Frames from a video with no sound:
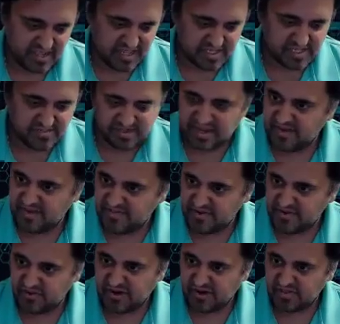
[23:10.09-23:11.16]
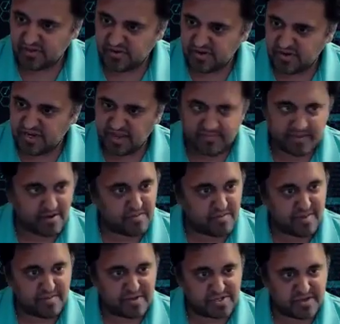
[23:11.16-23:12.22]
And that's something I've been trying to learn and get better
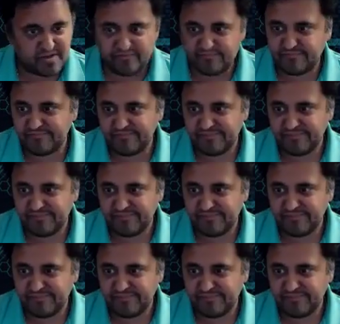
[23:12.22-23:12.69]
about myself.